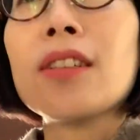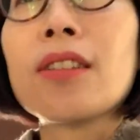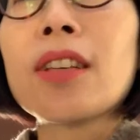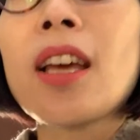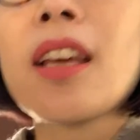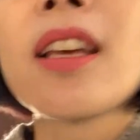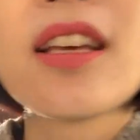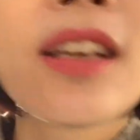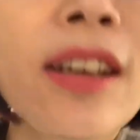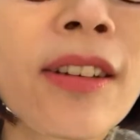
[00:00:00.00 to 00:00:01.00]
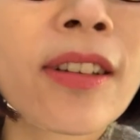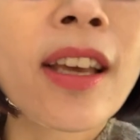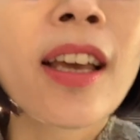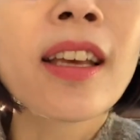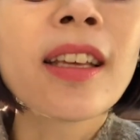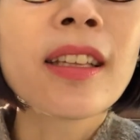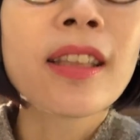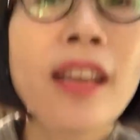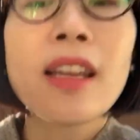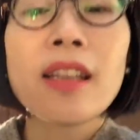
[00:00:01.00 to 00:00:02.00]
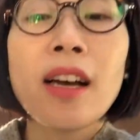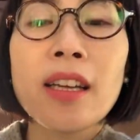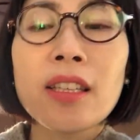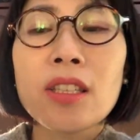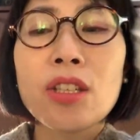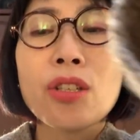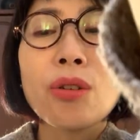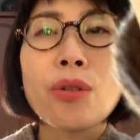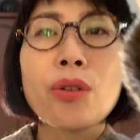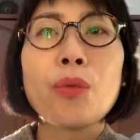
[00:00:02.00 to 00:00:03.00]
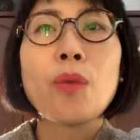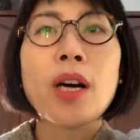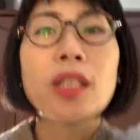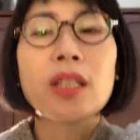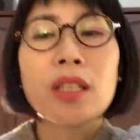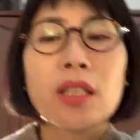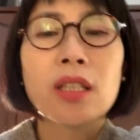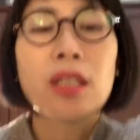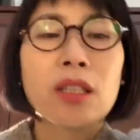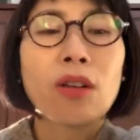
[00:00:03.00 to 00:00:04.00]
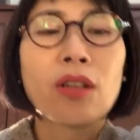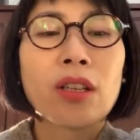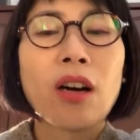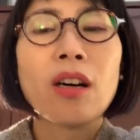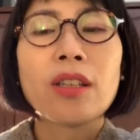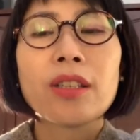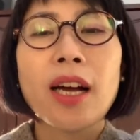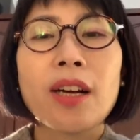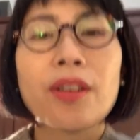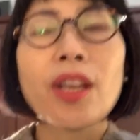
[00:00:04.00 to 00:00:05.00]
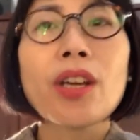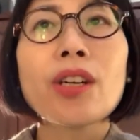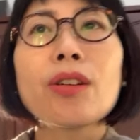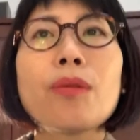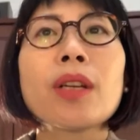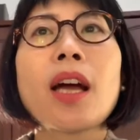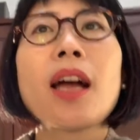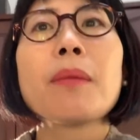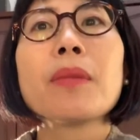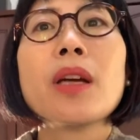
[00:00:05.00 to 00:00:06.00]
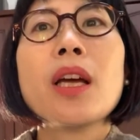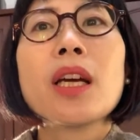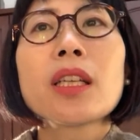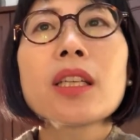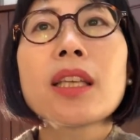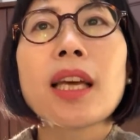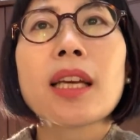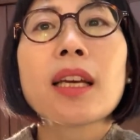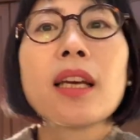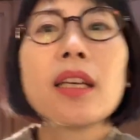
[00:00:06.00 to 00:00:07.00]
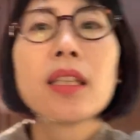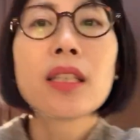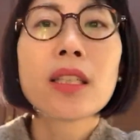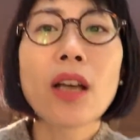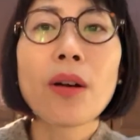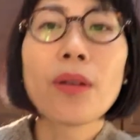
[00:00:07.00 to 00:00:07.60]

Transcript: okay okay then I can show you what's going on down here when I'm cooking so